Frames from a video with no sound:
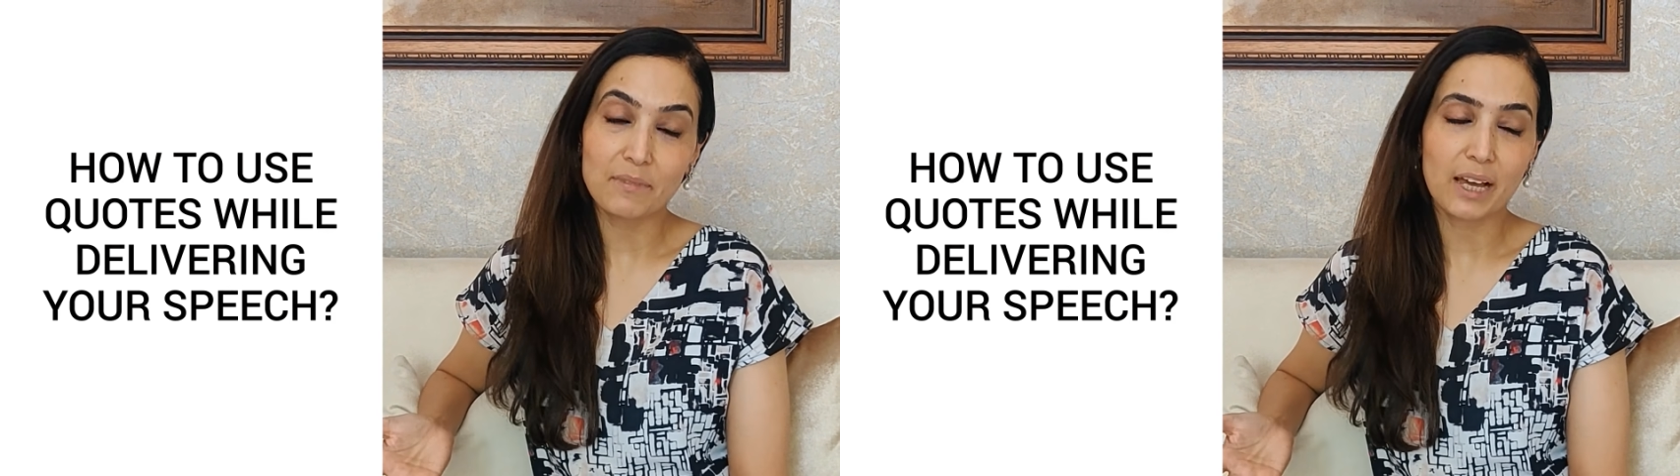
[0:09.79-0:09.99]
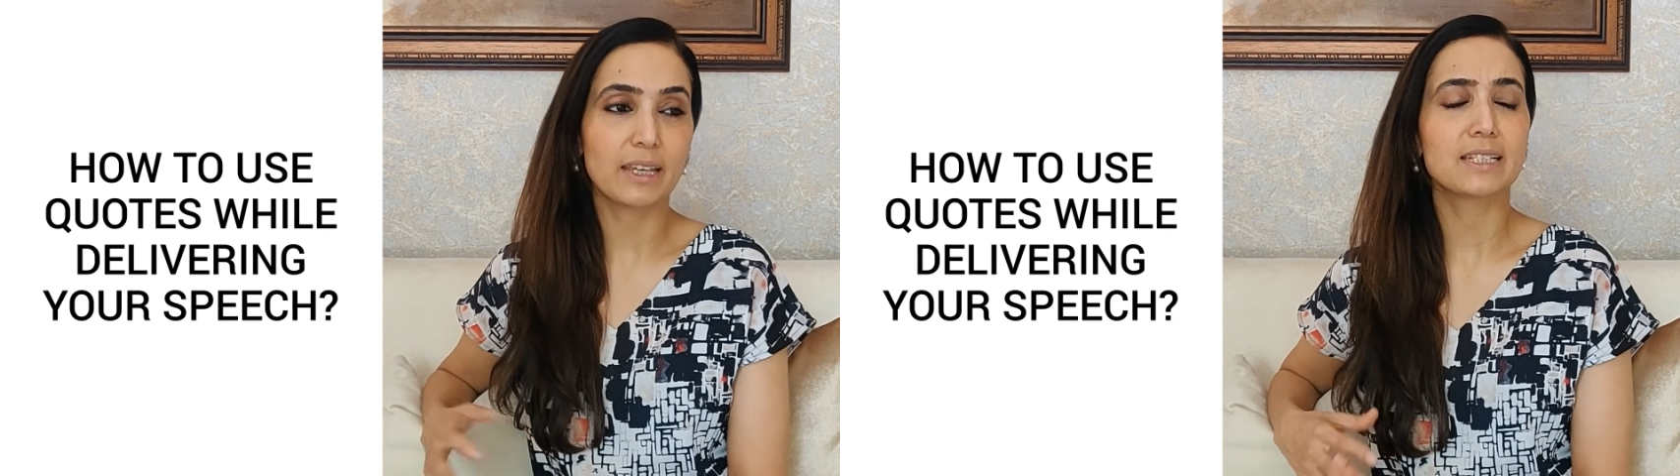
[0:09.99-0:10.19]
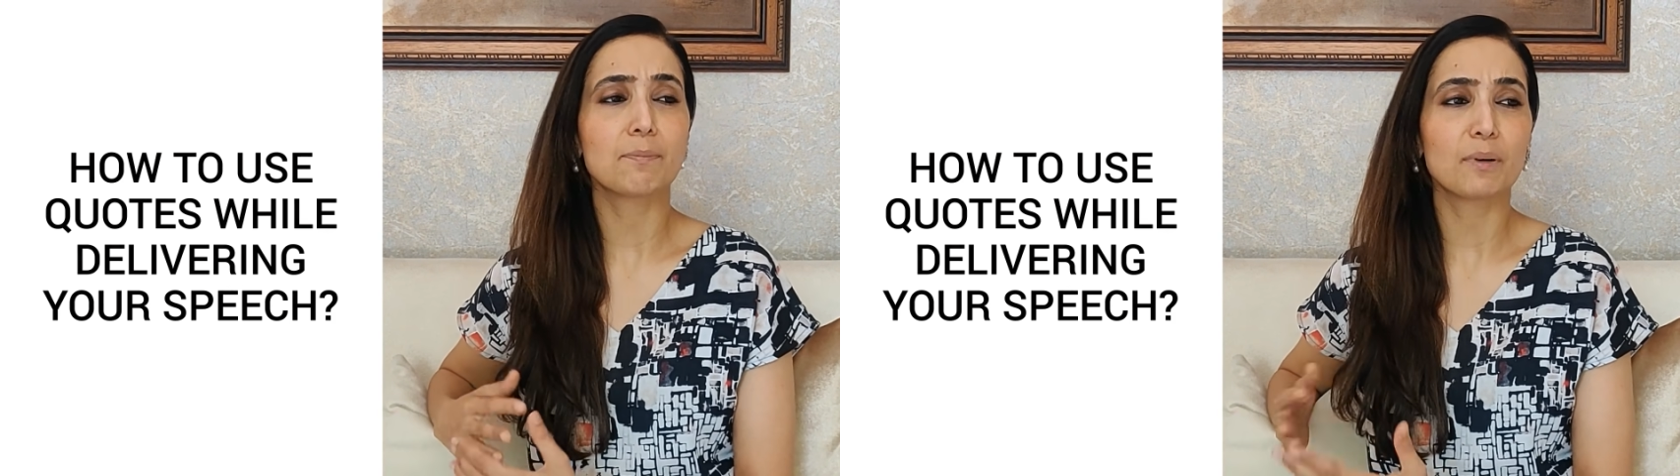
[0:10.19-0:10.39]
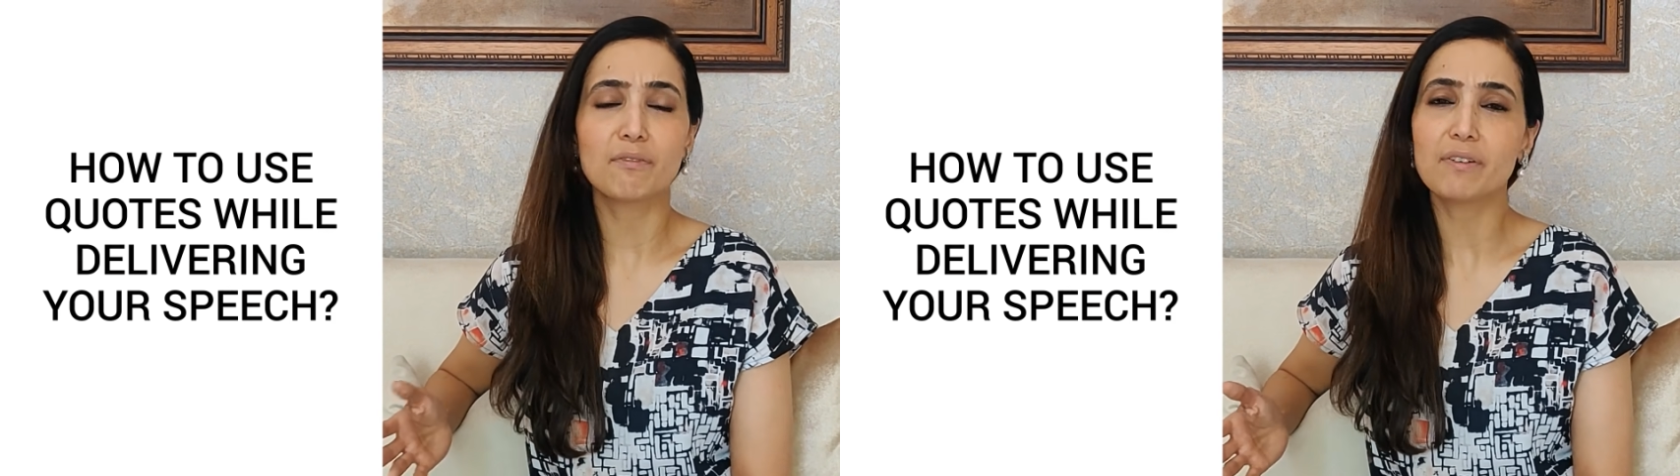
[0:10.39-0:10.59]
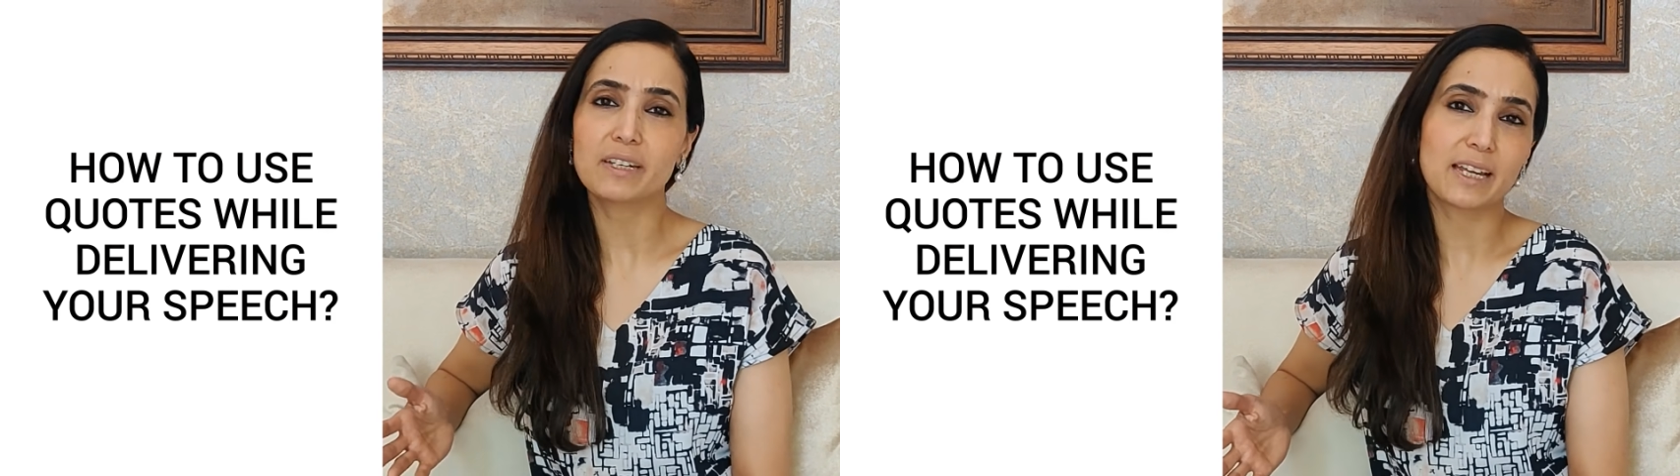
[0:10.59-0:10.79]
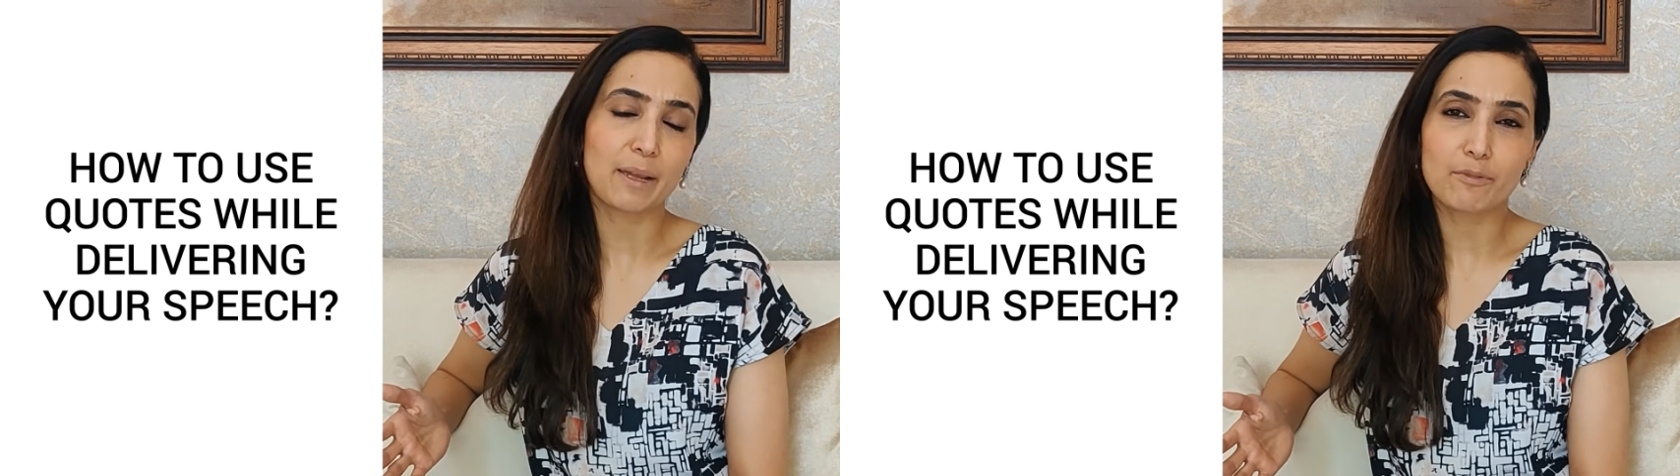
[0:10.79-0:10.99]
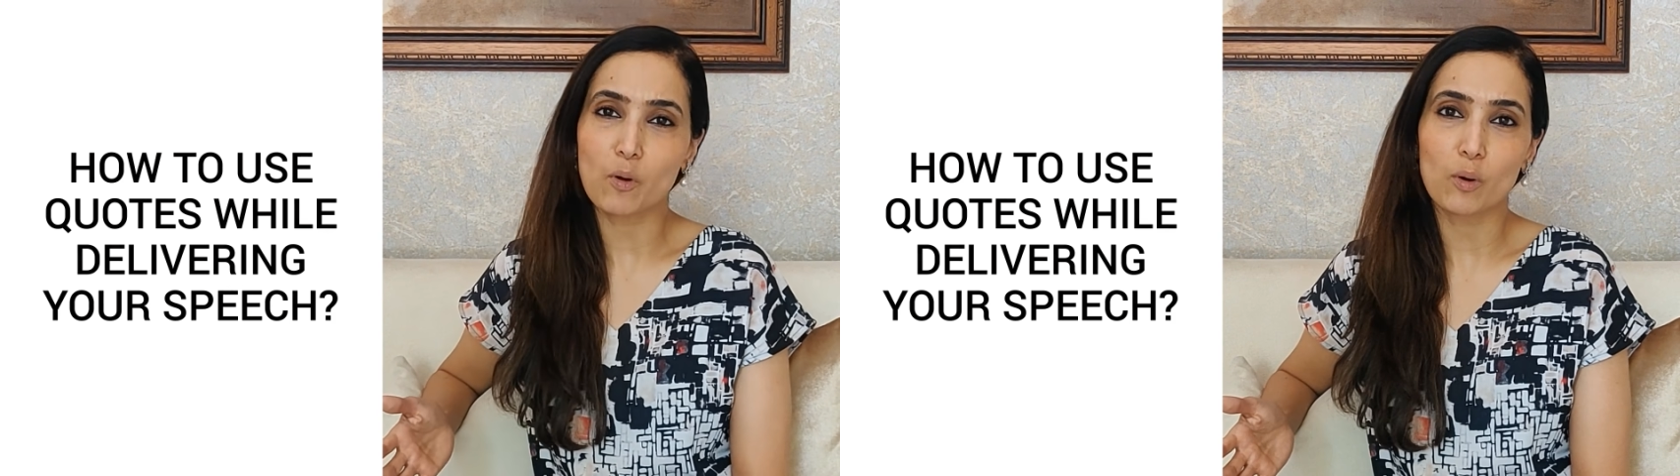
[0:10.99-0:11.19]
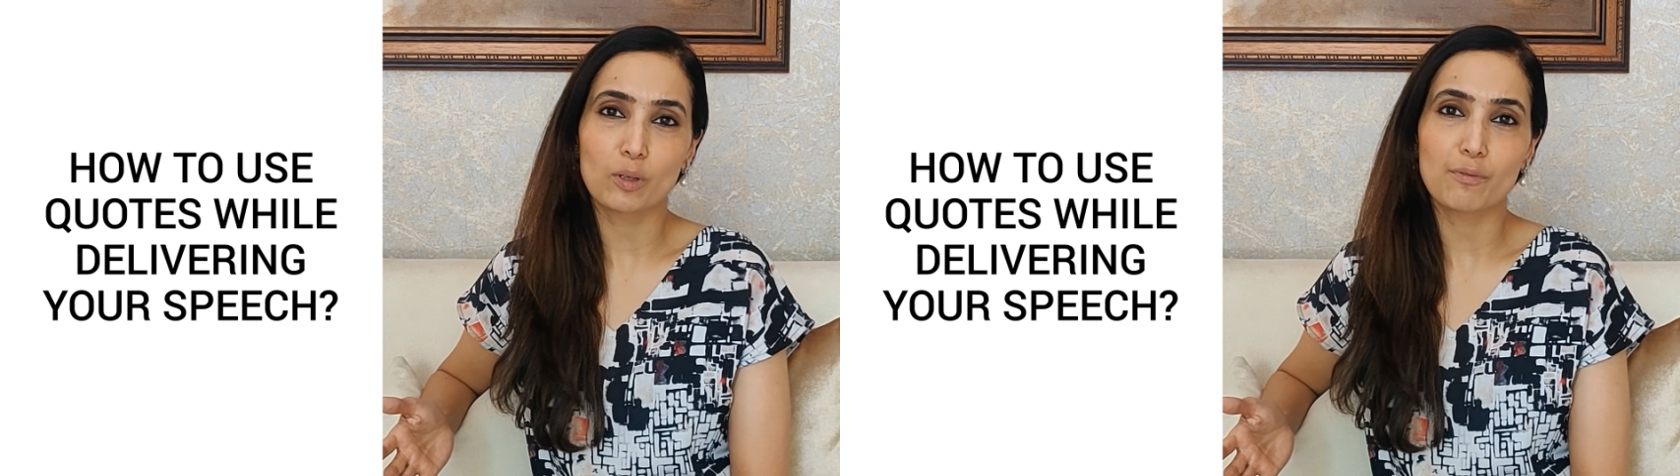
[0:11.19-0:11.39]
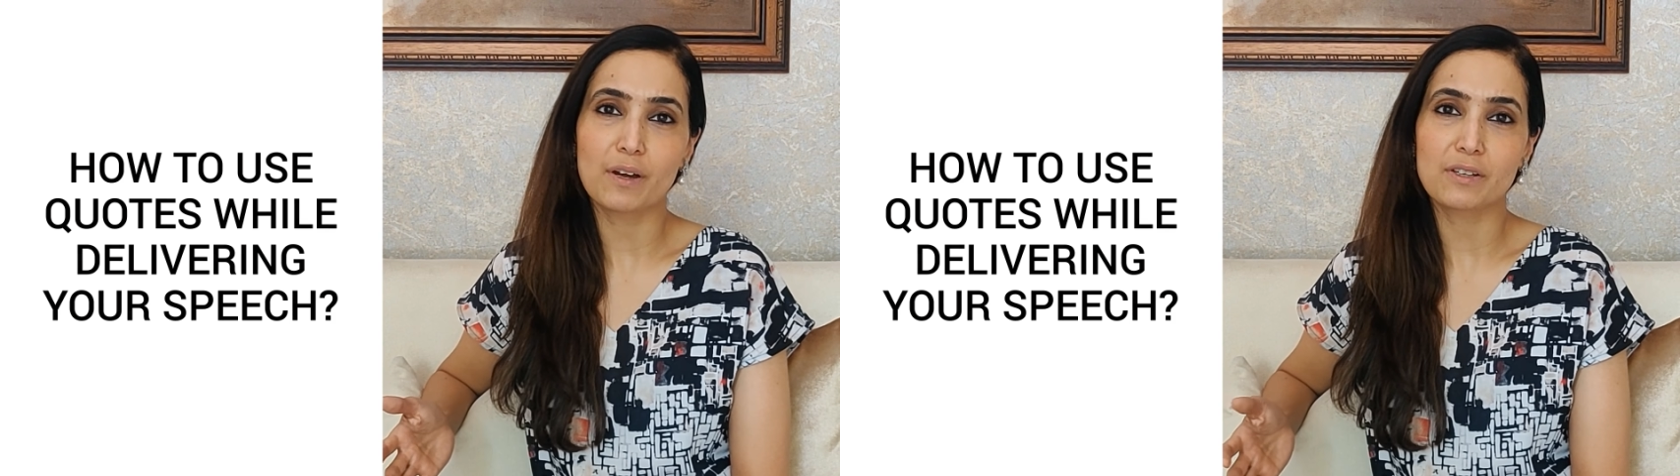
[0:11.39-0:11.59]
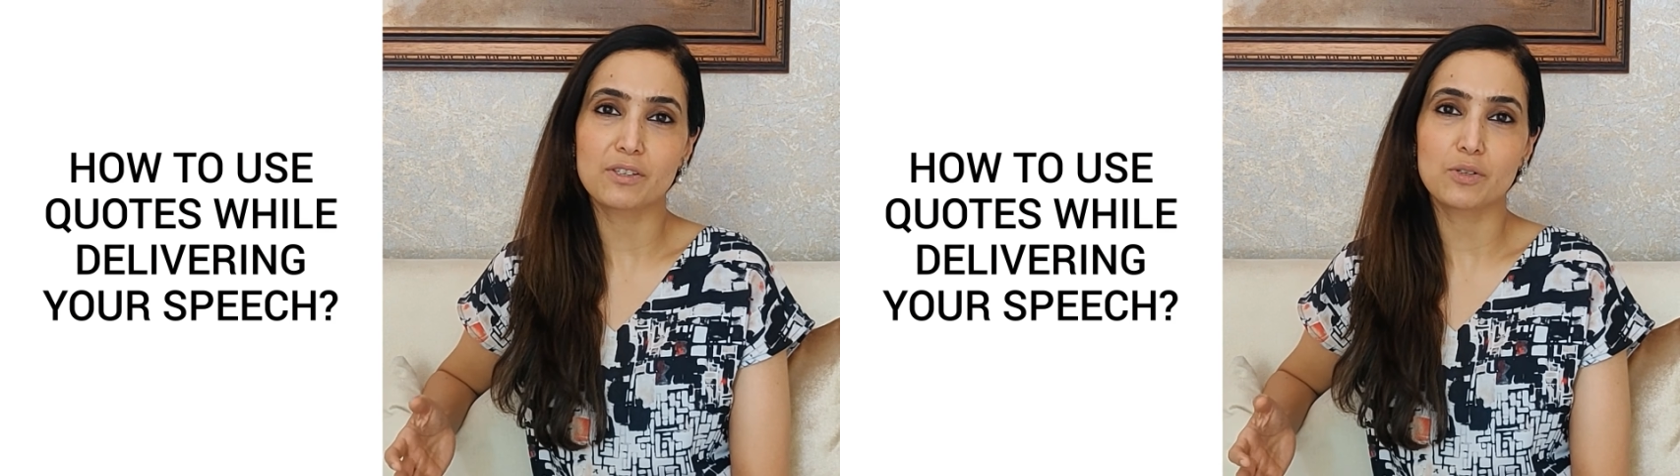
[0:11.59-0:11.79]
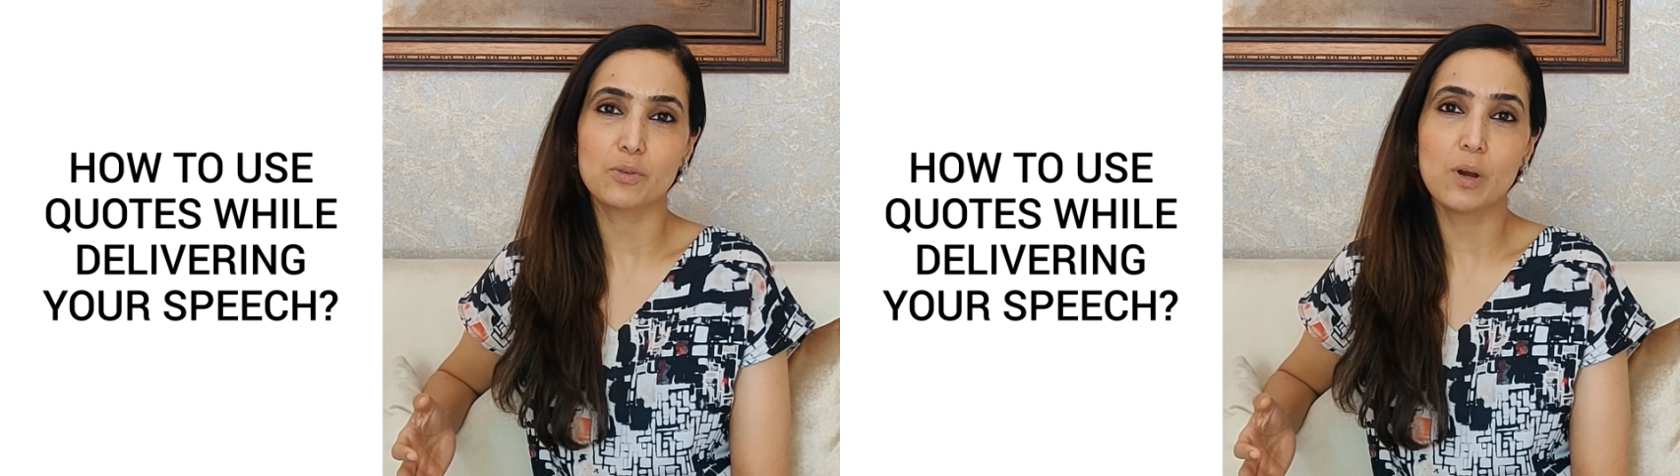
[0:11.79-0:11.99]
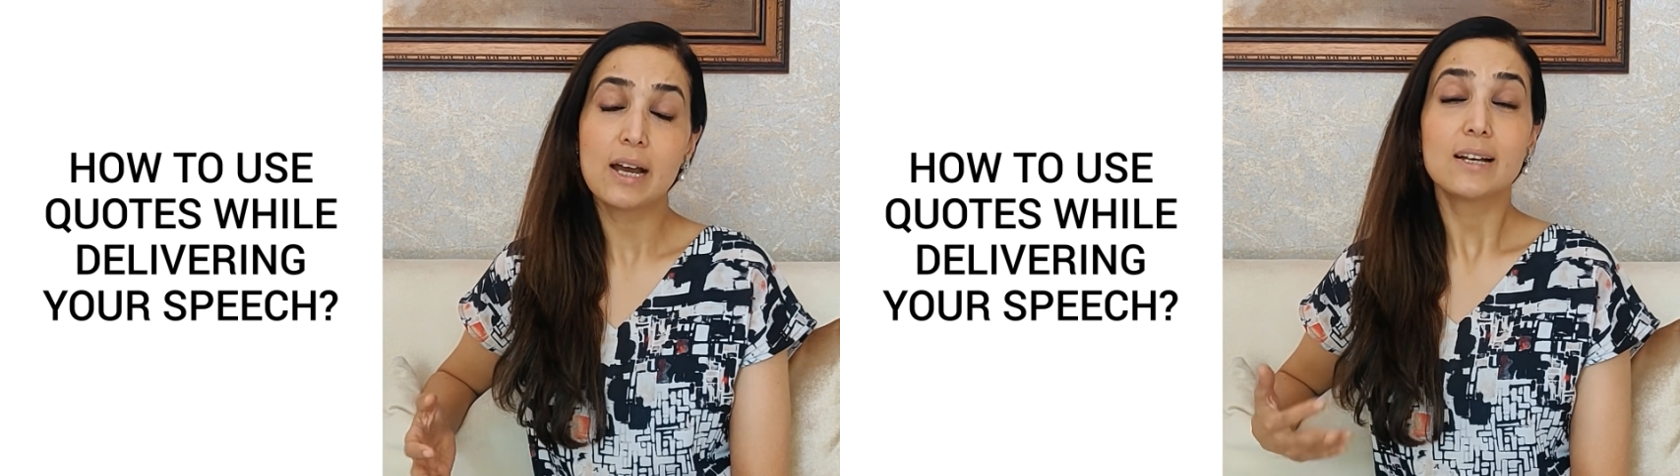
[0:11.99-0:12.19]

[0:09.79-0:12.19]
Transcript: I think it's a perfect time for all of us to